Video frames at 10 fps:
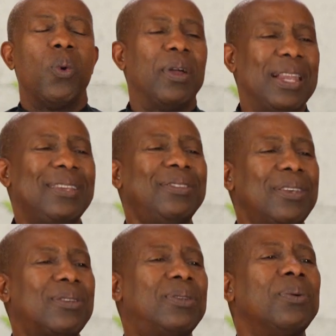Well, let's
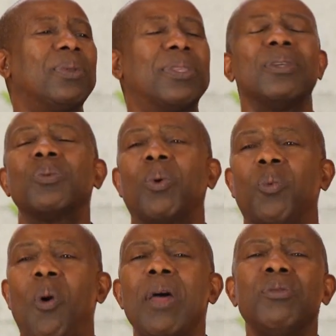just do it this
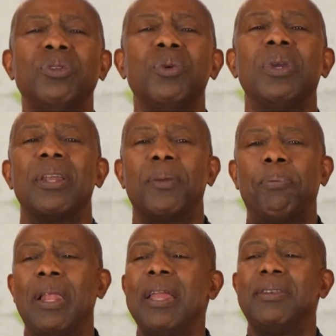way. Why don't you get a
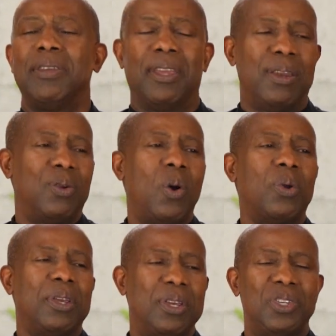plane ticket,
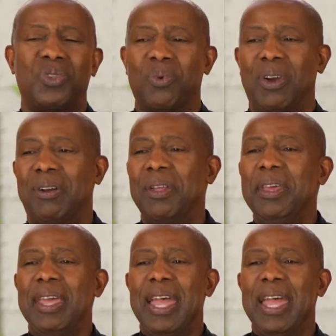go to Israel,